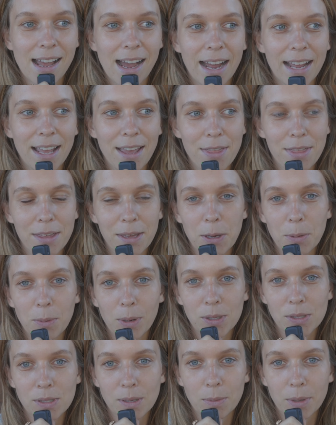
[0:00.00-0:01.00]
I think
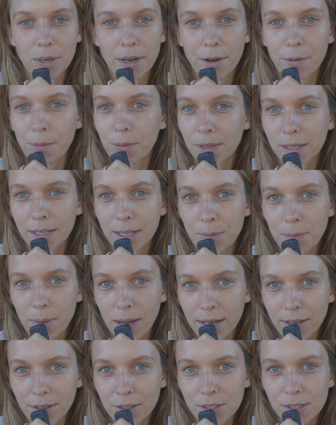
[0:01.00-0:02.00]
about someone I really
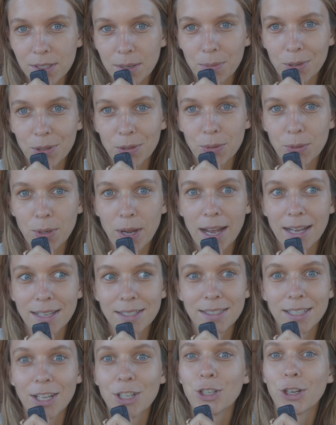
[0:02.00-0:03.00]
admire, someone who has
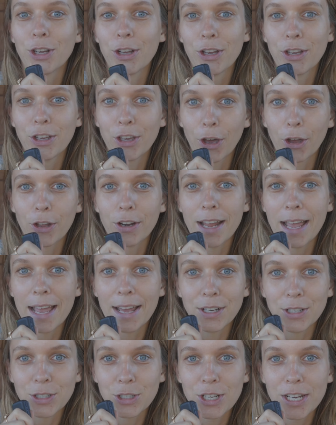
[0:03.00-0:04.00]
such a good
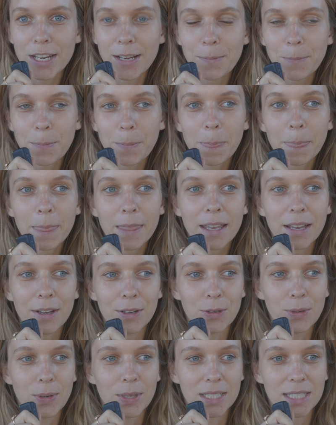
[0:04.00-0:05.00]
energy
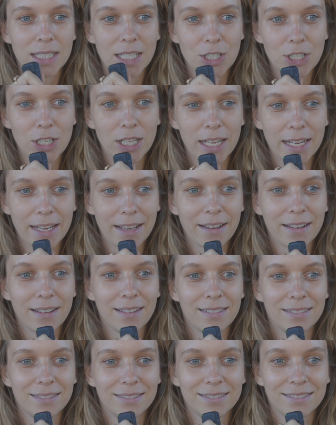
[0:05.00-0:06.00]
and who has such a like
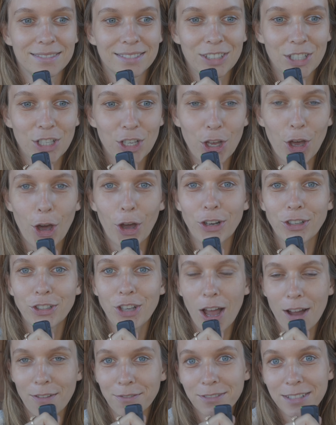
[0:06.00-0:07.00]
good
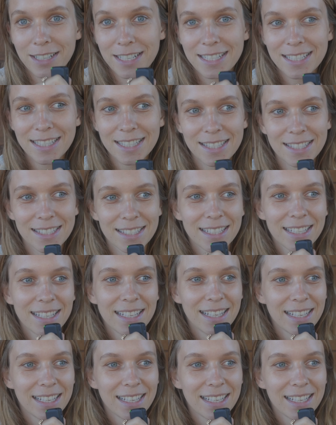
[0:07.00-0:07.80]
confidence.